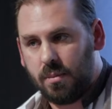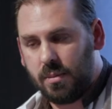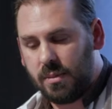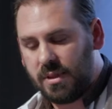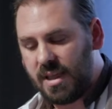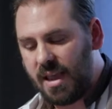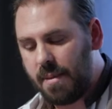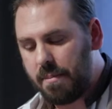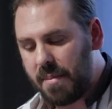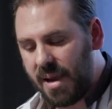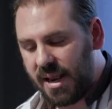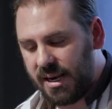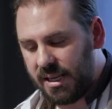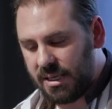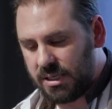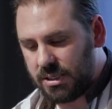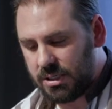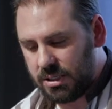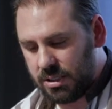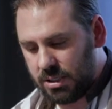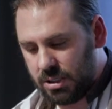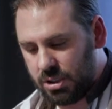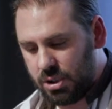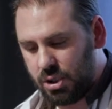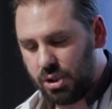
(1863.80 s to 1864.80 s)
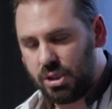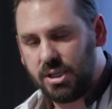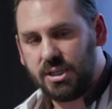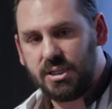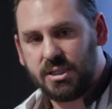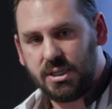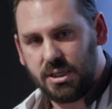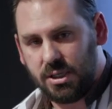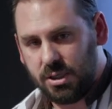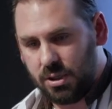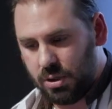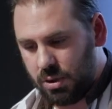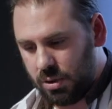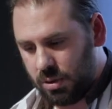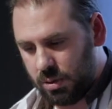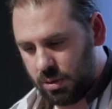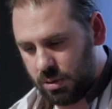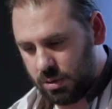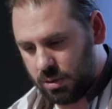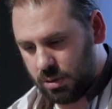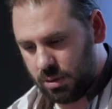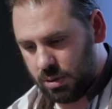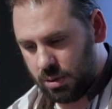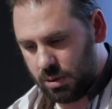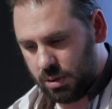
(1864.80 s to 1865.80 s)
they manage to continue
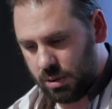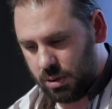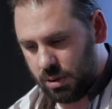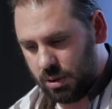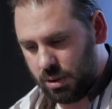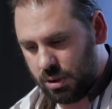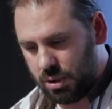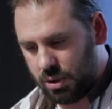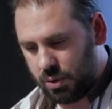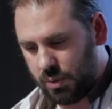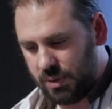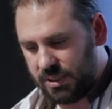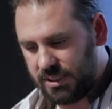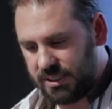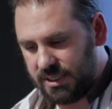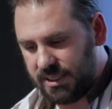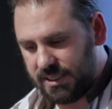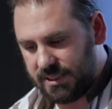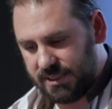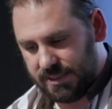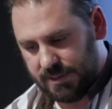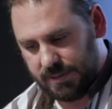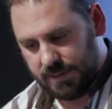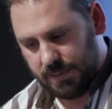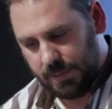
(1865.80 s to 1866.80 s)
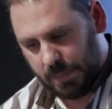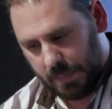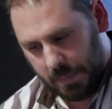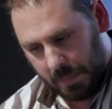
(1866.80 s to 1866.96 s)
to exist.